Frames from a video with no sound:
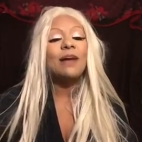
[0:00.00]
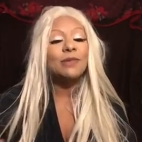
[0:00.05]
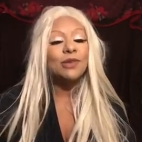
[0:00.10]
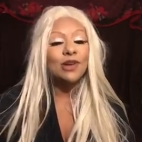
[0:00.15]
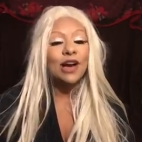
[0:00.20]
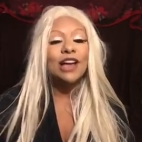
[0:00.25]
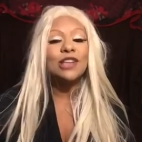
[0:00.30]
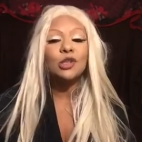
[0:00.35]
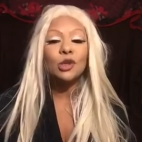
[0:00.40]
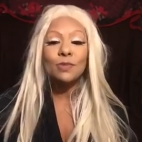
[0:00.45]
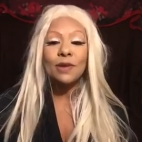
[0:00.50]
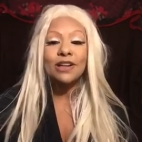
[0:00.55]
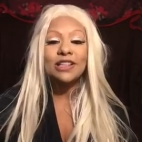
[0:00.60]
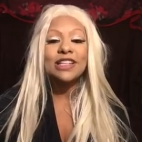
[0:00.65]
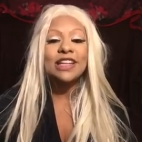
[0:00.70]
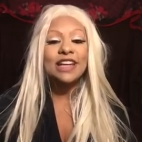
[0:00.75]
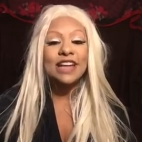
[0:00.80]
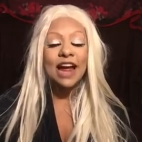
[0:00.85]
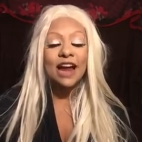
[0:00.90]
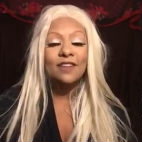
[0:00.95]
You guys are about
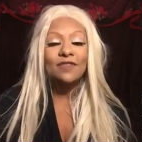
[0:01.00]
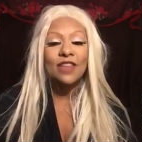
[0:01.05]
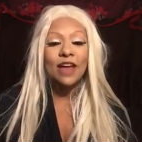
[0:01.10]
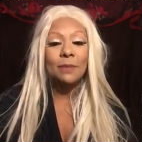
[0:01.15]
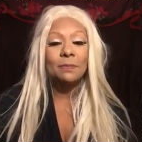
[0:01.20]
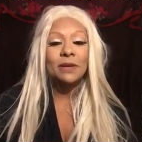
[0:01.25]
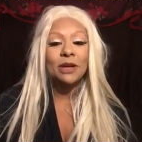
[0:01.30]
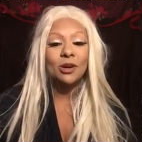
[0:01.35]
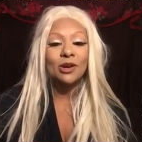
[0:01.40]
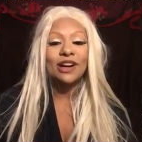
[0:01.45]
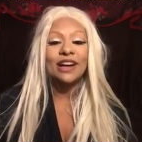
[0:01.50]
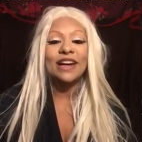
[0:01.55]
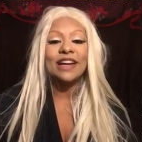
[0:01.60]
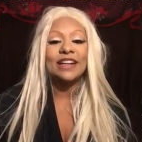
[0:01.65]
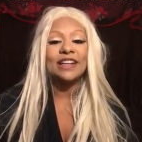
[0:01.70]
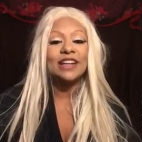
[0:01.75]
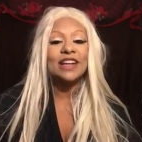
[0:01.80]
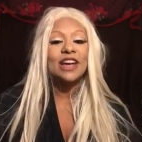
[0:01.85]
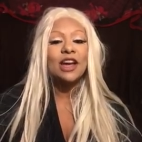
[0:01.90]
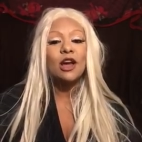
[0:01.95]
to get out of that
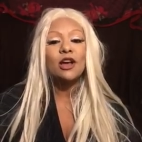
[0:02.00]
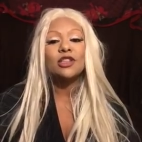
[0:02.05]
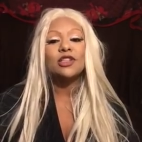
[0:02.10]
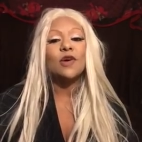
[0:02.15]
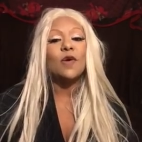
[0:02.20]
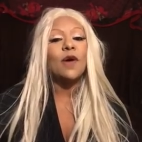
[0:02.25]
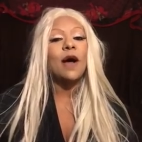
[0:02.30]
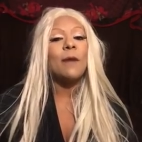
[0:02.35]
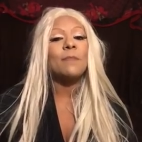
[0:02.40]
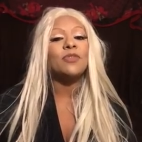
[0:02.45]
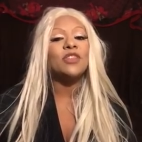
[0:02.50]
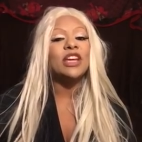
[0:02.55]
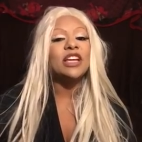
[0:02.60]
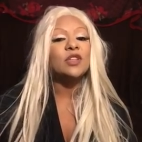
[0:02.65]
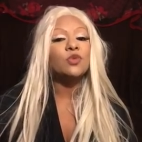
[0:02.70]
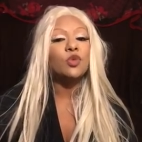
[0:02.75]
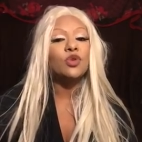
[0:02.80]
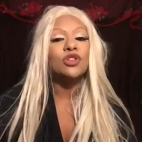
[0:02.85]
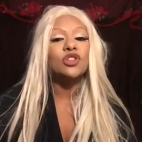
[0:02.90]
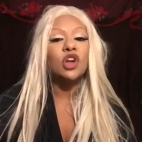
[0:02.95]
period. So
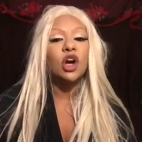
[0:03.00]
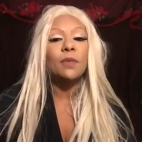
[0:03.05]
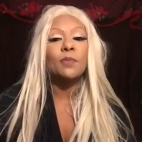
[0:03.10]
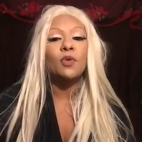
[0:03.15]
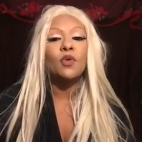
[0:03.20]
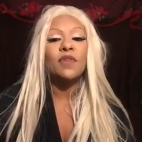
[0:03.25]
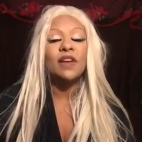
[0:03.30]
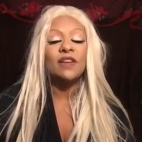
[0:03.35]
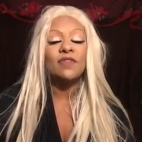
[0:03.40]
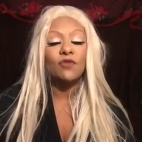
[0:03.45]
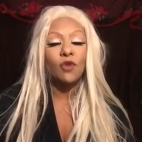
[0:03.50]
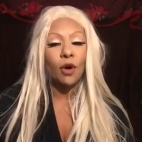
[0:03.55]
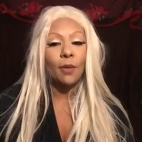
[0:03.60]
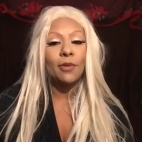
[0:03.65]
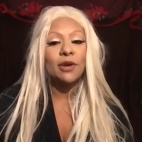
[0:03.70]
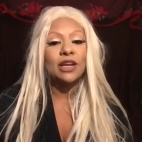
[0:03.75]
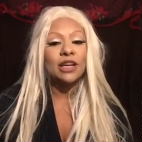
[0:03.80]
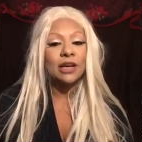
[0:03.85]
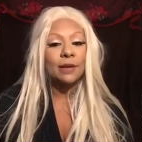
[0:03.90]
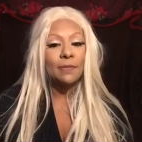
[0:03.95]
things will start moving
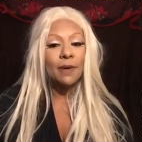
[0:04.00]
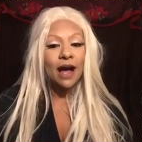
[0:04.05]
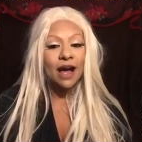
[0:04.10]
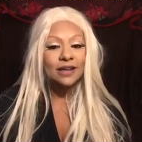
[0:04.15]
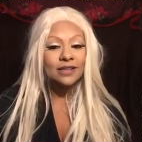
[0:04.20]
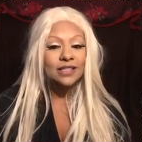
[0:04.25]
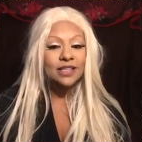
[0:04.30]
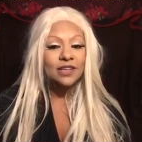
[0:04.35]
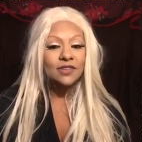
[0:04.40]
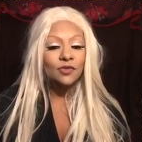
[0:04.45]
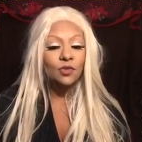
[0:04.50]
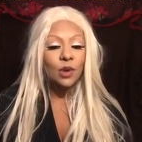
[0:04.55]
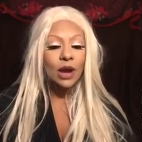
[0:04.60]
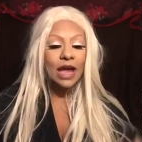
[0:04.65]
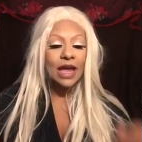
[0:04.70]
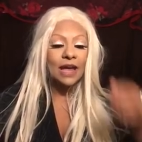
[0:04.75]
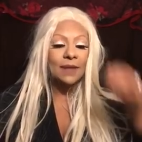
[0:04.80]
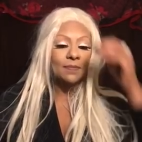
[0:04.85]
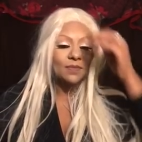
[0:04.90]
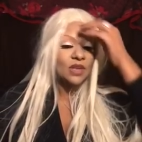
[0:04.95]
forward in a positive
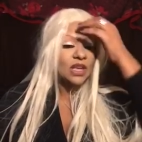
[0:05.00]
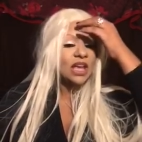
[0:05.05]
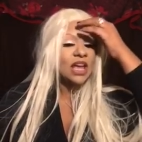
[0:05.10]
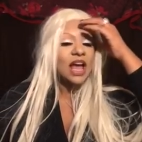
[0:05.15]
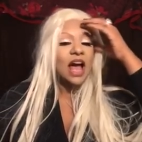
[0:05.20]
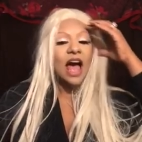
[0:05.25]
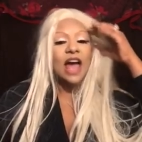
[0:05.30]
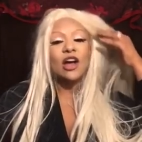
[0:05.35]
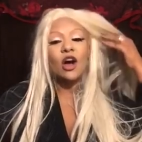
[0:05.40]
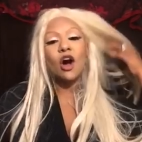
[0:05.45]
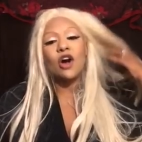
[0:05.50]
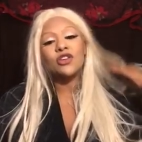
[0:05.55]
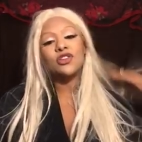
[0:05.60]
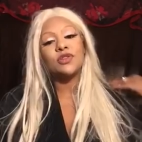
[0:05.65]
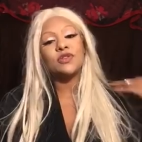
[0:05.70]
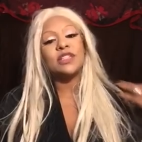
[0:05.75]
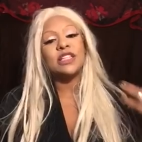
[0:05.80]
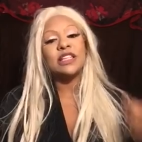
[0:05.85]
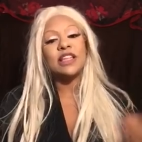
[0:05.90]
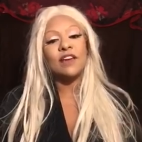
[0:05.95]
way. I
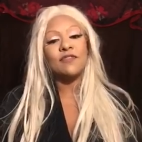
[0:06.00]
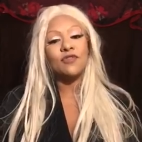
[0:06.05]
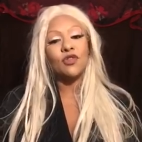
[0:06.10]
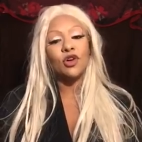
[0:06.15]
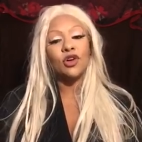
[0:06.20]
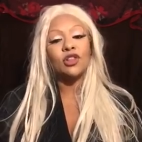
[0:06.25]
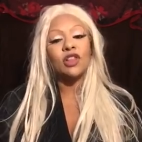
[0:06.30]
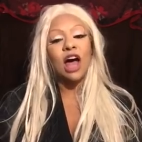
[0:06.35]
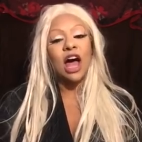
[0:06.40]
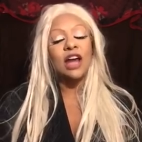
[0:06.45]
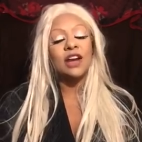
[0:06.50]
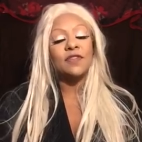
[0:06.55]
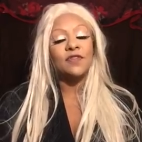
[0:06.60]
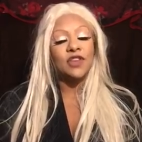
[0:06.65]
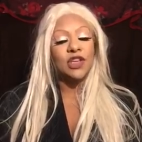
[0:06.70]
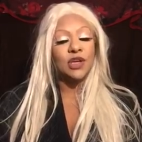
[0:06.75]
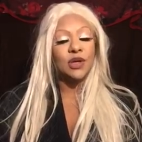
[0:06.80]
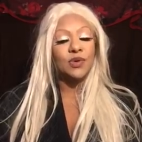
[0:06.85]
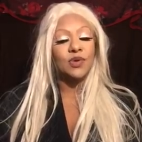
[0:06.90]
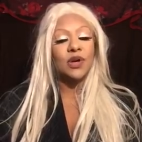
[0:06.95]
also see that for a lot of
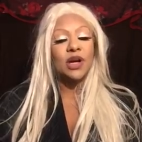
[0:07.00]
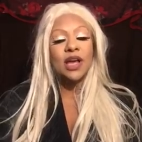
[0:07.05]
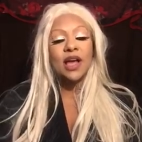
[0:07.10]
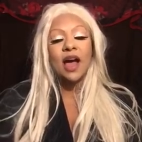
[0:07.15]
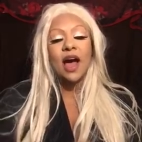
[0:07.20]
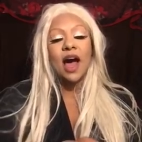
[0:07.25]
you,